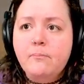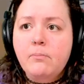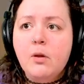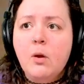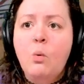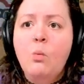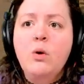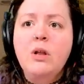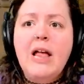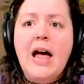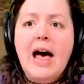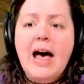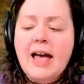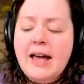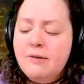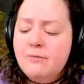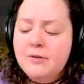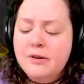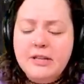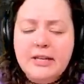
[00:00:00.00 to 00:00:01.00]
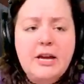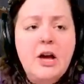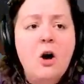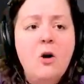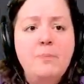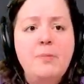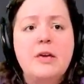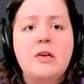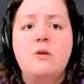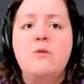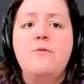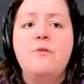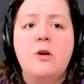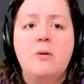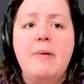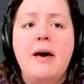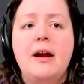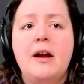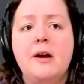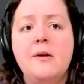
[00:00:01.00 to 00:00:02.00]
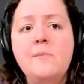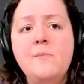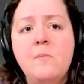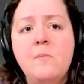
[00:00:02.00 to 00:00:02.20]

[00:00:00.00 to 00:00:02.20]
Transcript: Well, I really hope that you feel better.